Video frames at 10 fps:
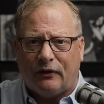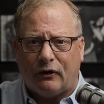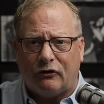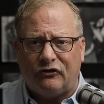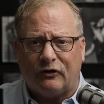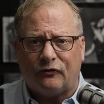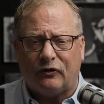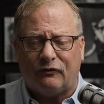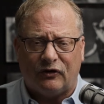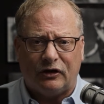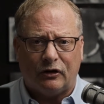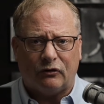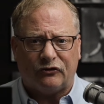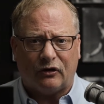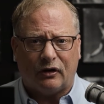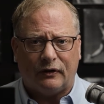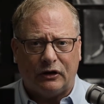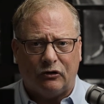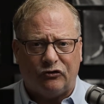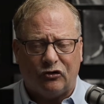There are different videos on
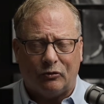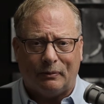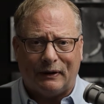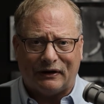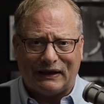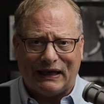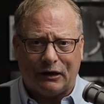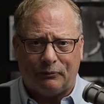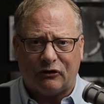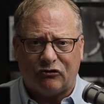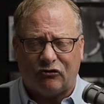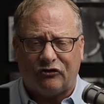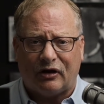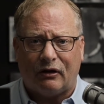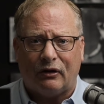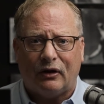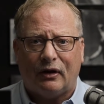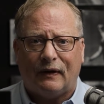the YouTube about Canon picture style.